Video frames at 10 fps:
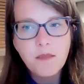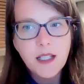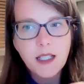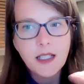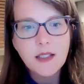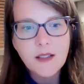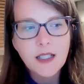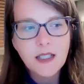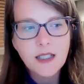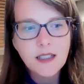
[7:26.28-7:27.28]
these
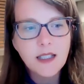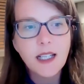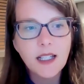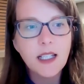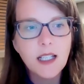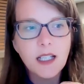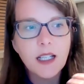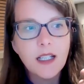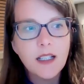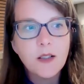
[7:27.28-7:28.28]
daily
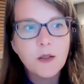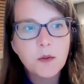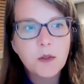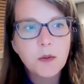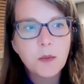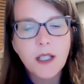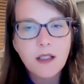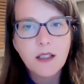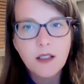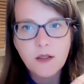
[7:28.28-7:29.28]
or
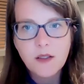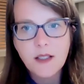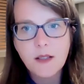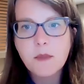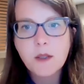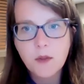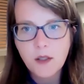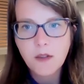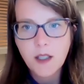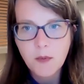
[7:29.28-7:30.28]
weekly or some sort
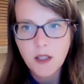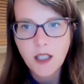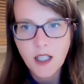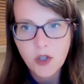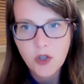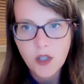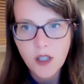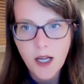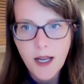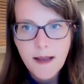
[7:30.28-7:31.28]
of
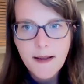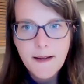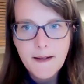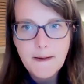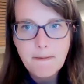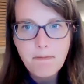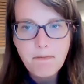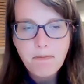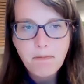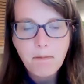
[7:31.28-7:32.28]
communication
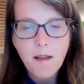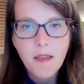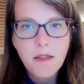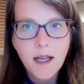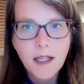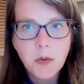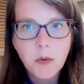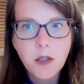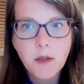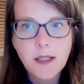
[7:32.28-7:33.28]
that you are
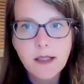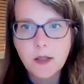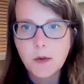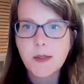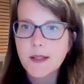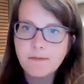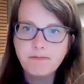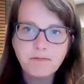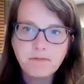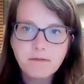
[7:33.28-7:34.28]
going to use.
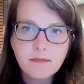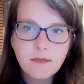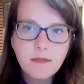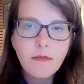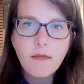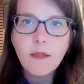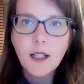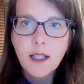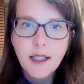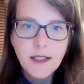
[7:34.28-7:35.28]

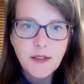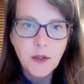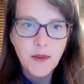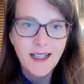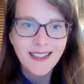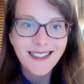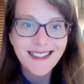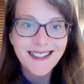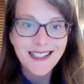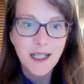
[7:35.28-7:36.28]
So that
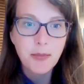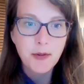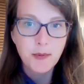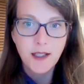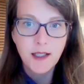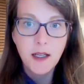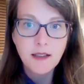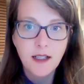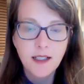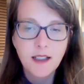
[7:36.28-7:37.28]
is step 3,
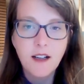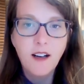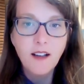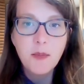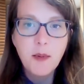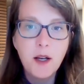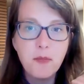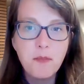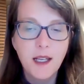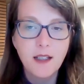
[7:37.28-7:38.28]
talking all about
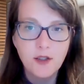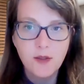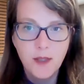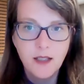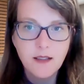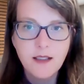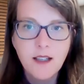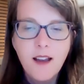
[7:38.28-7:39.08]
management.